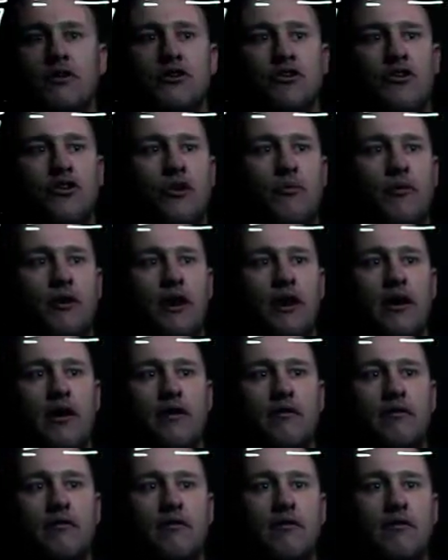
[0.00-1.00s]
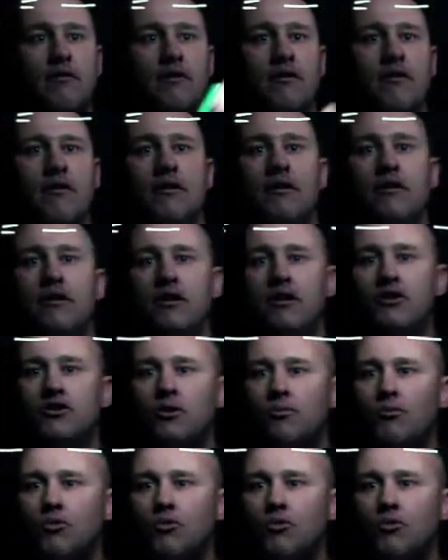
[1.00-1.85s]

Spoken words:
denominator. So I'm